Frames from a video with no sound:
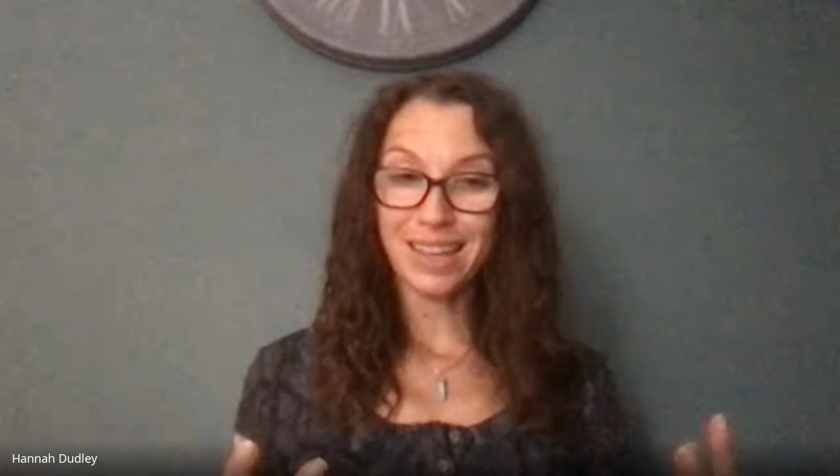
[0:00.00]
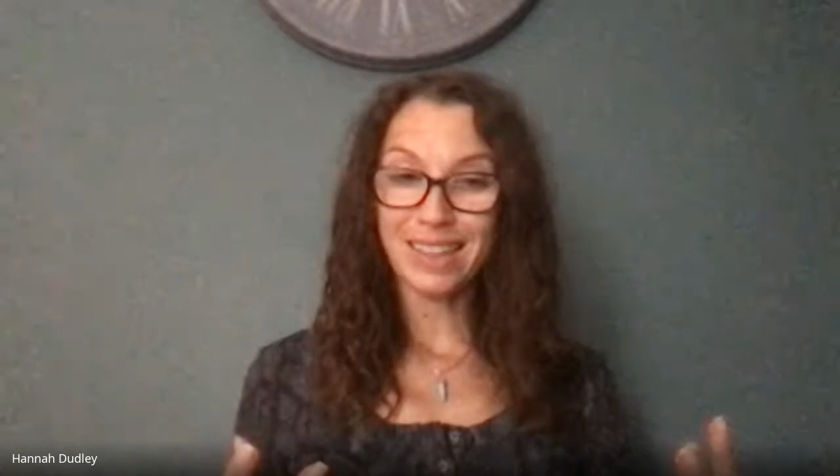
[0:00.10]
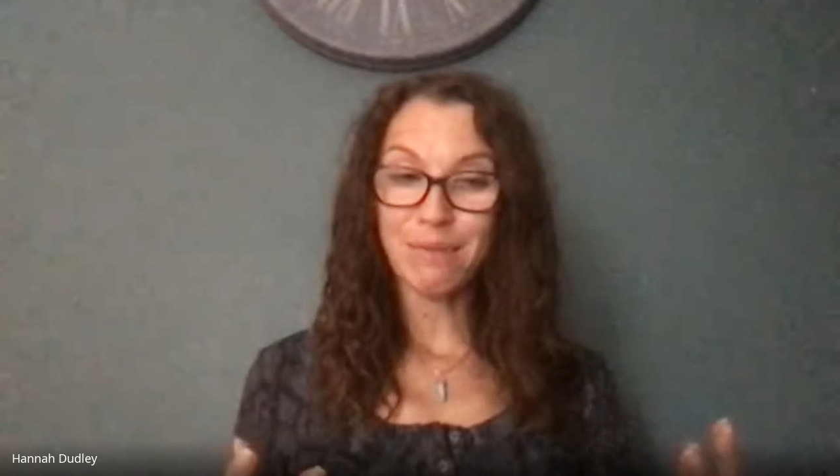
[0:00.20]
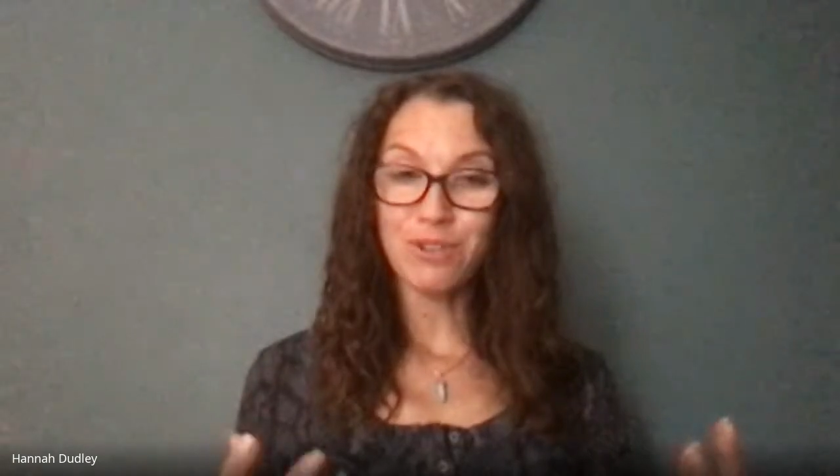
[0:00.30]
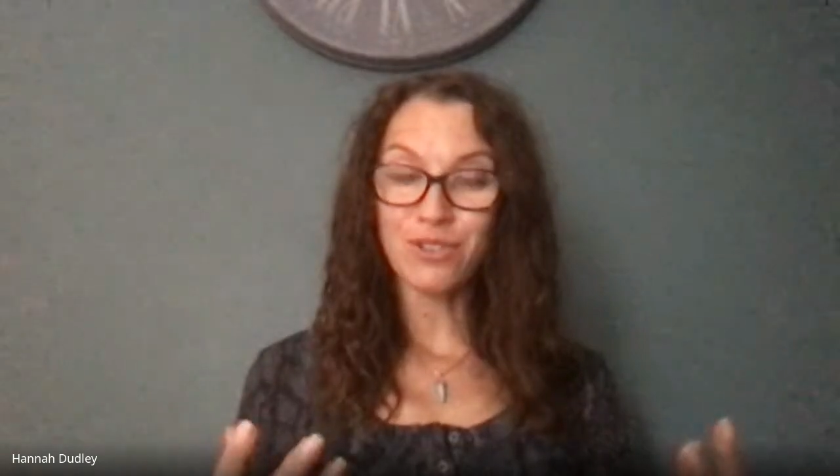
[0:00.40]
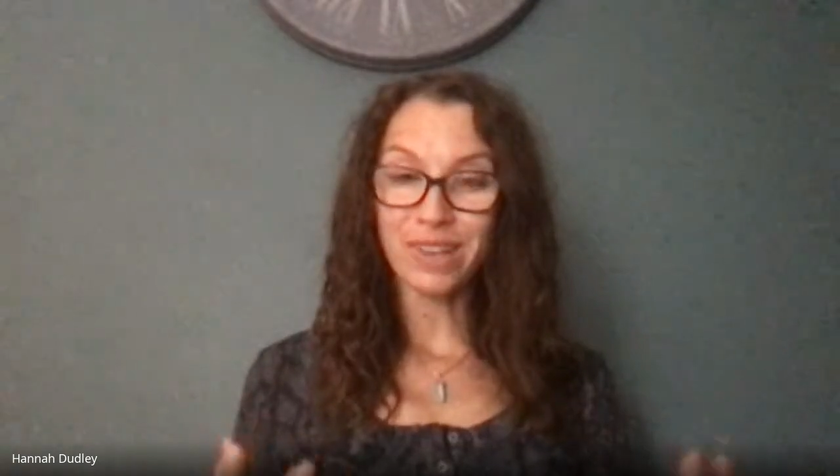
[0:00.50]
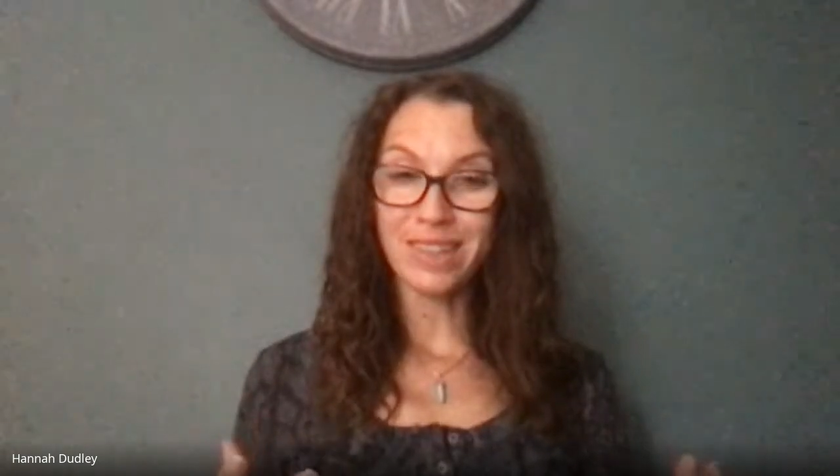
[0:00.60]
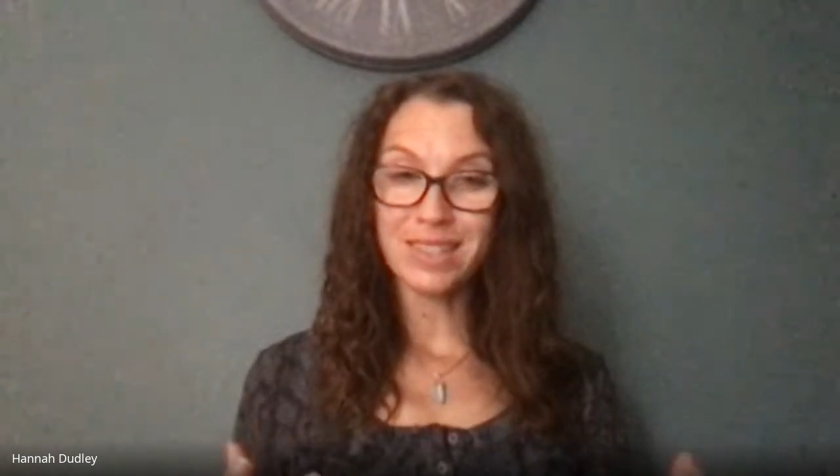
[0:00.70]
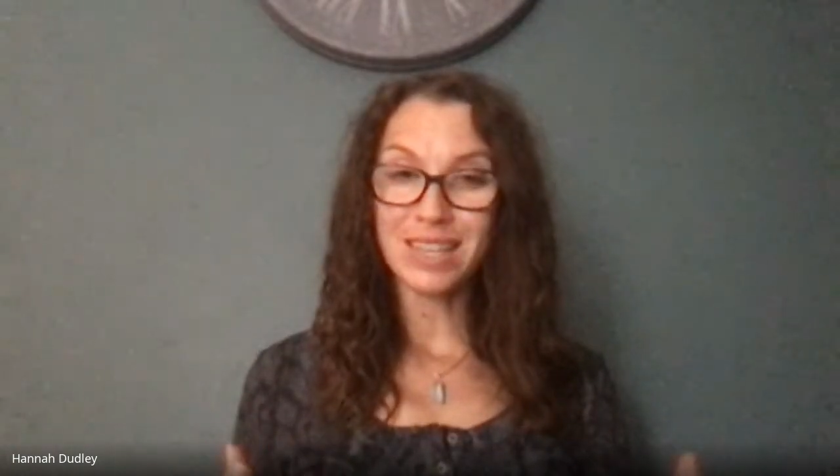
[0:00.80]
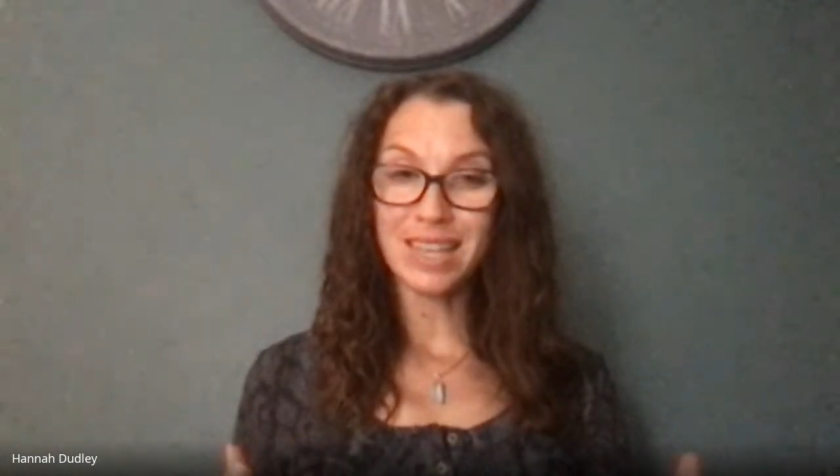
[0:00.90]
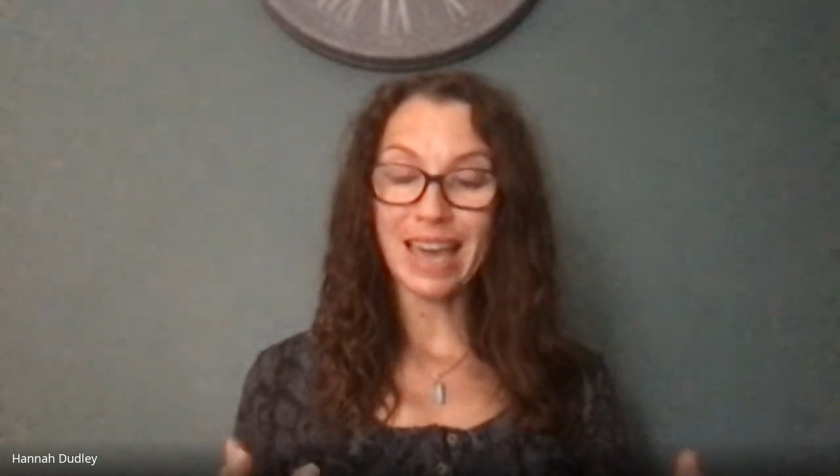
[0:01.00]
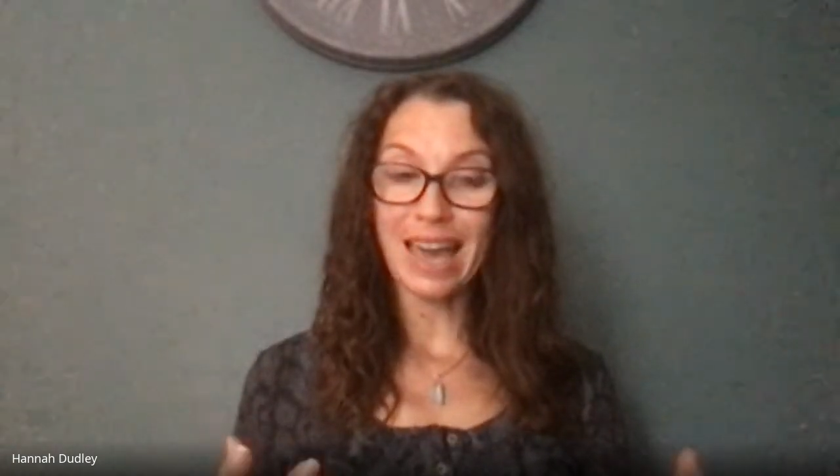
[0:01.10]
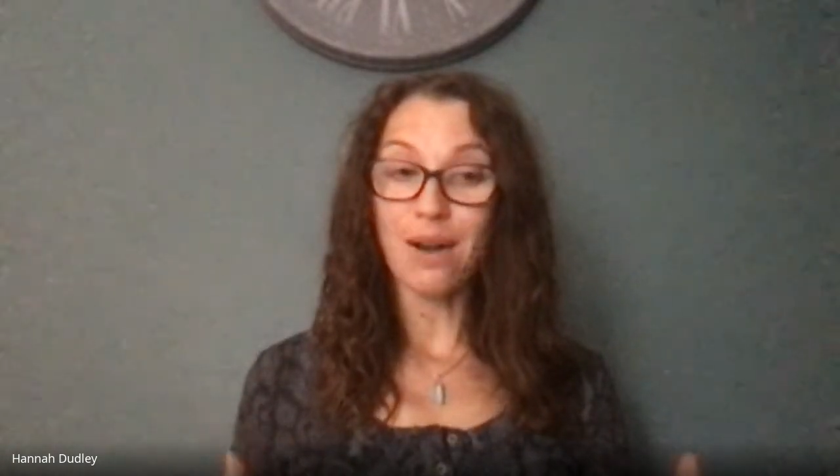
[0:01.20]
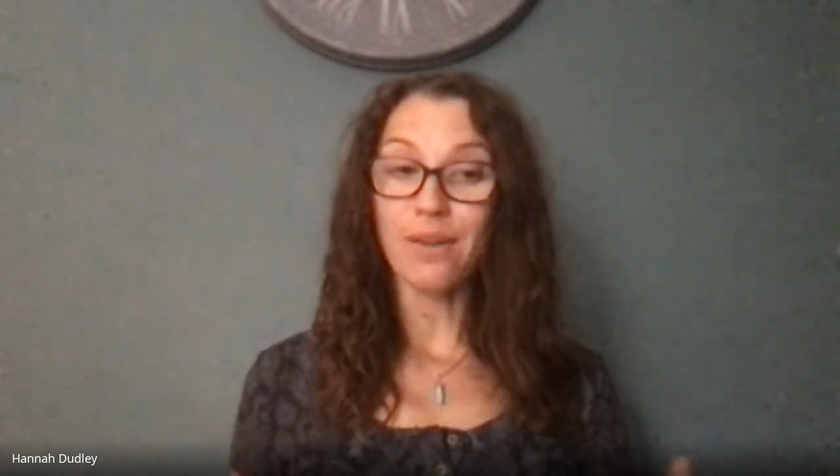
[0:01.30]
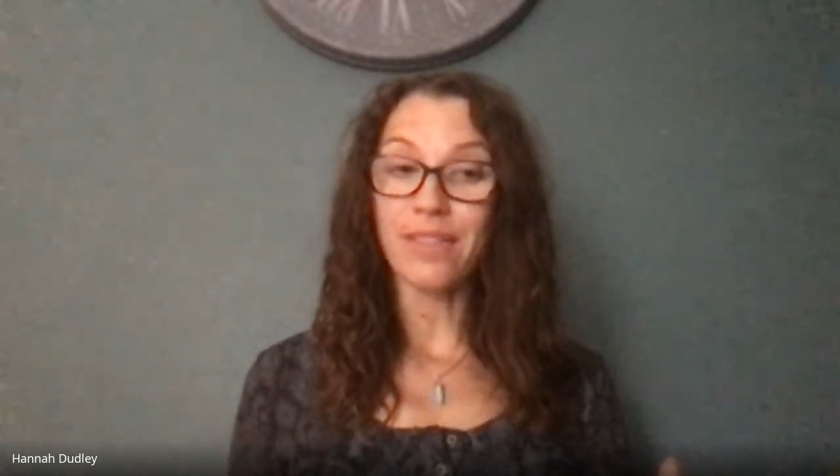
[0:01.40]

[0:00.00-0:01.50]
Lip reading: this cacao,